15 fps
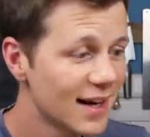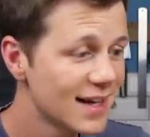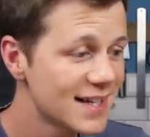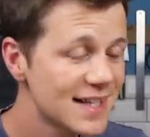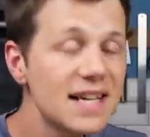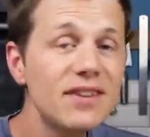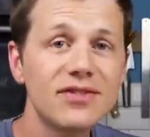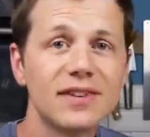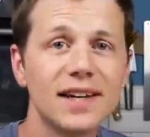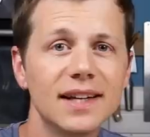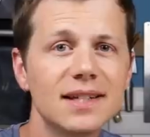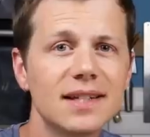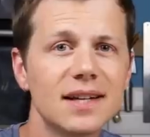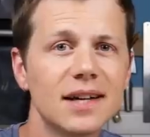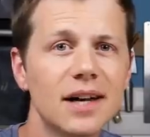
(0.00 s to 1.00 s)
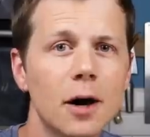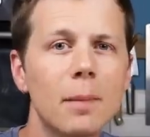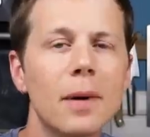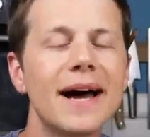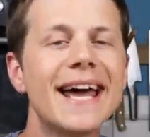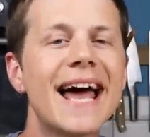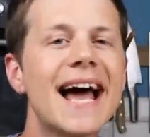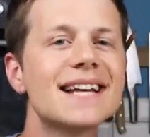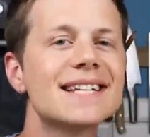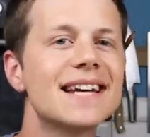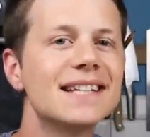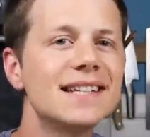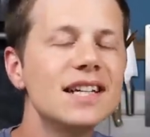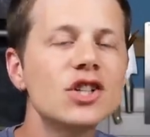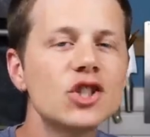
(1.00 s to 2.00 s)
sifted, but it has
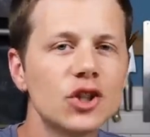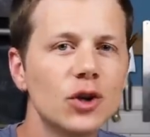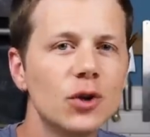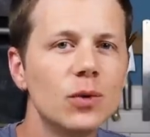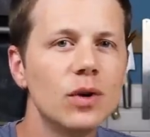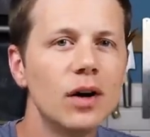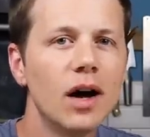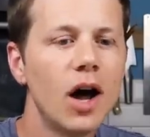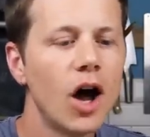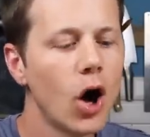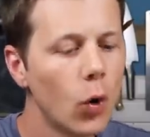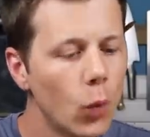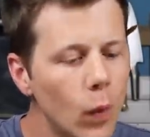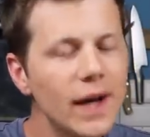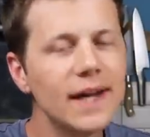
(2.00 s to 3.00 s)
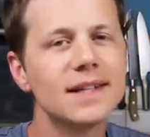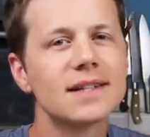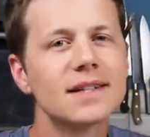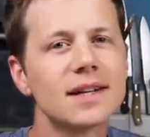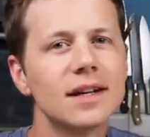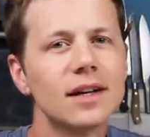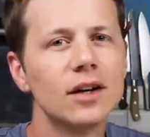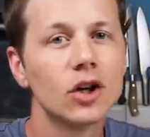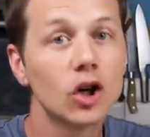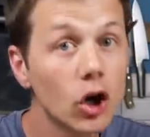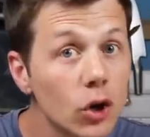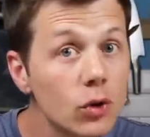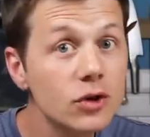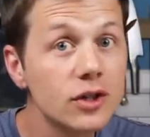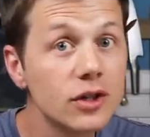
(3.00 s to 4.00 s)
additional wheat
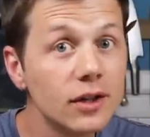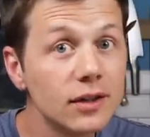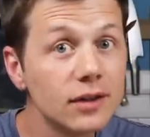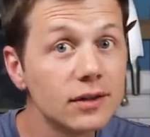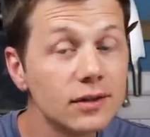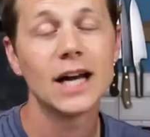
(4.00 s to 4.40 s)
gluten.